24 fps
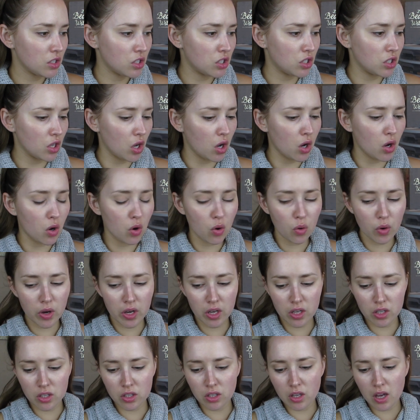So
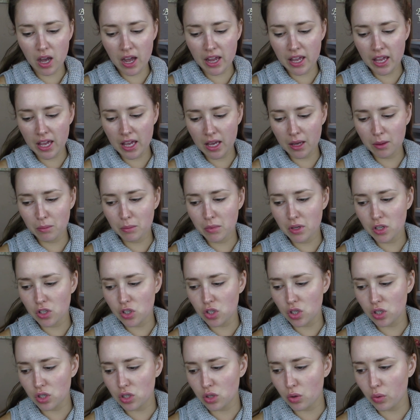I am
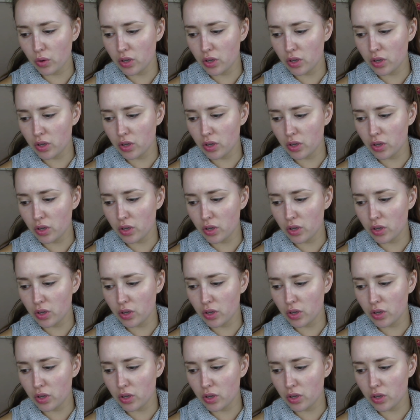just